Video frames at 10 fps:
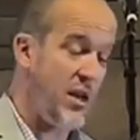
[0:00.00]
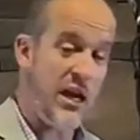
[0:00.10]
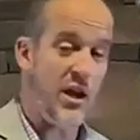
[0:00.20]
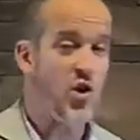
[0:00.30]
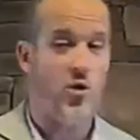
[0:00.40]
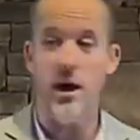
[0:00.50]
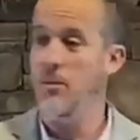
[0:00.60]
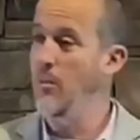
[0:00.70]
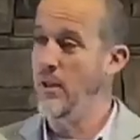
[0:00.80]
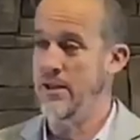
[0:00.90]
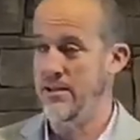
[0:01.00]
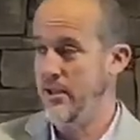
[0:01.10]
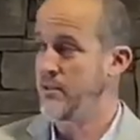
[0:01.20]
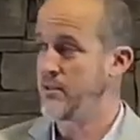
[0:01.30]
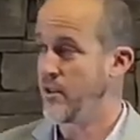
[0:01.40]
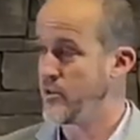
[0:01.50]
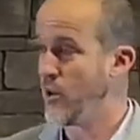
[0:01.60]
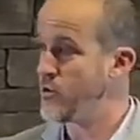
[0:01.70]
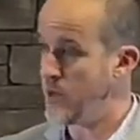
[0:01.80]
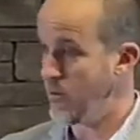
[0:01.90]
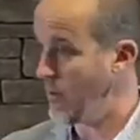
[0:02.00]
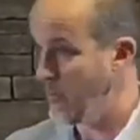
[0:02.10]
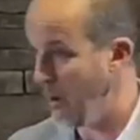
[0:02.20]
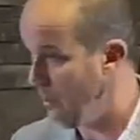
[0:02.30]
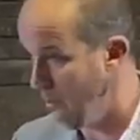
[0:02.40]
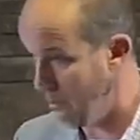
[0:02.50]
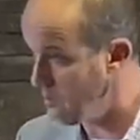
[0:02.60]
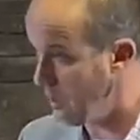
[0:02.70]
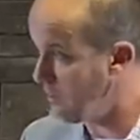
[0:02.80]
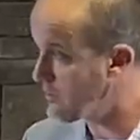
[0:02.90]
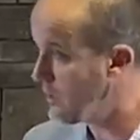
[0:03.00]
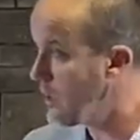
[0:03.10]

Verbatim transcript: Incredible blessings associated with both of those things.